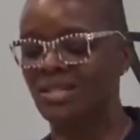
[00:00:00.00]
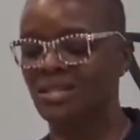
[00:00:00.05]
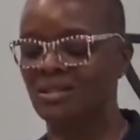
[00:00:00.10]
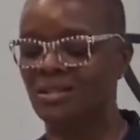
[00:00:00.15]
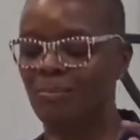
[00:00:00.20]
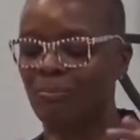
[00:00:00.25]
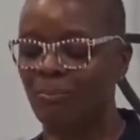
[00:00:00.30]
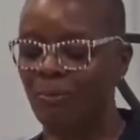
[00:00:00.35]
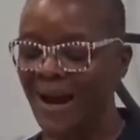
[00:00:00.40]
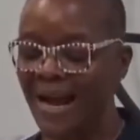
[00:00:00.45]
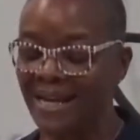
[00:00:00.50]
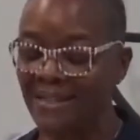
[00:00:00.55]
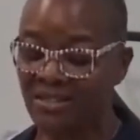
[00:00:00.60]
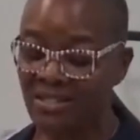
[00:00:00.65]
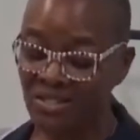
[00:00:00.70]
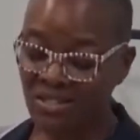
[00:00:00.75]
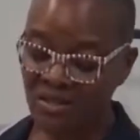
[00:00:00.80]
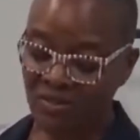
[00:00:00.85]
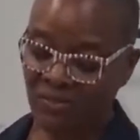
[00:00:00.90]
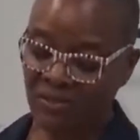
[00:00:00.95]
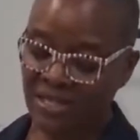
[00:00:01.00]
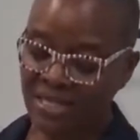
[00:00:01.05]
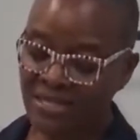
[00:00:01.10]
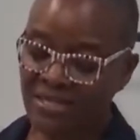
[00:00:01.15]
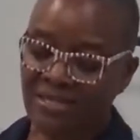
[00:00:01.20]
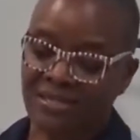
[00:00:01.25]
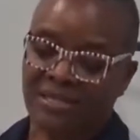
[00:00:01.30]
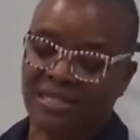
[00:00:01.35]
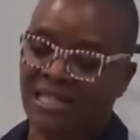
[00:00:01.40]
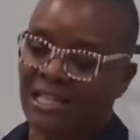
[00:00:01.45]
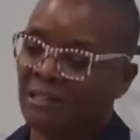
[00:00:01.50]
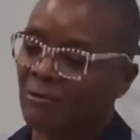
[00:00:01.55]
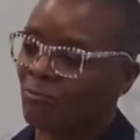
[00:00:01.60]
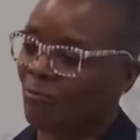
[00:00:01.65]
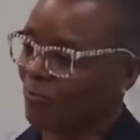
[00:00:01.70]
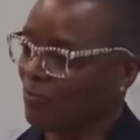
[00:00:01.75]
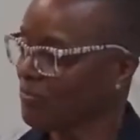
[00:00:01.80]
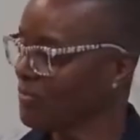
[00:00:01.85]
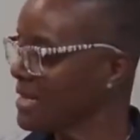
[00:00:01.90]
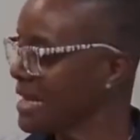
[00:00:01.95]
the practice of listening.
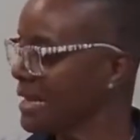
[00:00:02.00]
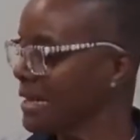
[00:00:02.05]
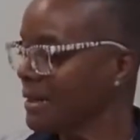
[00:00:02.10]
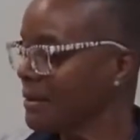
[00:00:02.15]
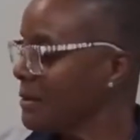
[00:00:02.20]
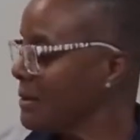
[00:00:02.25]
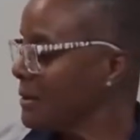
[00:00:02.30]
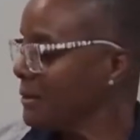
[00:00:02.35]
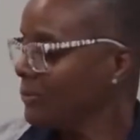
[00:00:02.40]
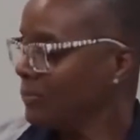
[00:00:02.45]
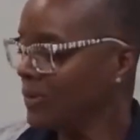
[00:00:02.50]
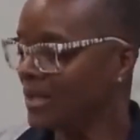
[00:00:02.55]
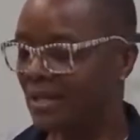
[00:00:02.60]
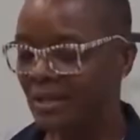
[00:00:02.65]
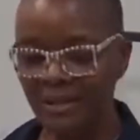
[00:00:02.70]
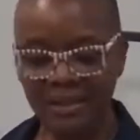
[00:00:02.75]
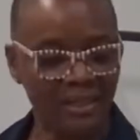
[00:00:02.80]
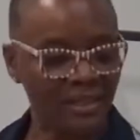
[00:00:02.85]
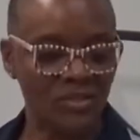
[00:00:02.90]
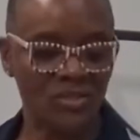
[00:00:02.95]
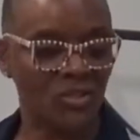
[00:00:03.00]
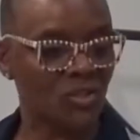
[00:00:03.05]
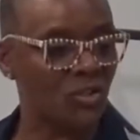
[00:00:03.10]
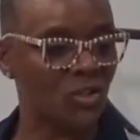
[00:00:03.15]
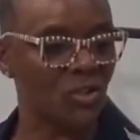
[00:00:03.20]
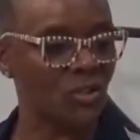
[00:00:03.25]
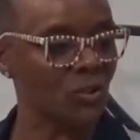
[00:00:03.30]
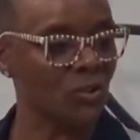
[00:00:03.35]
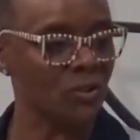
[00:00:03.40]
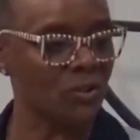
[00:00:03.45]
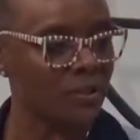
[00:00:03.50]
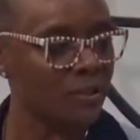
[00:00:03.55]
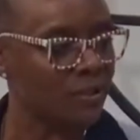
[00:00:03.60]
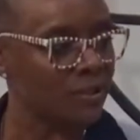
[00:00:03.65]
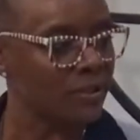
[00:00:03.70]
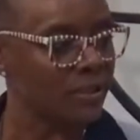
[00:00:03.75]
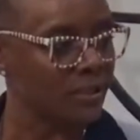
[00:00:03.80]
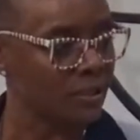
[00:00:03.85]
It's assured.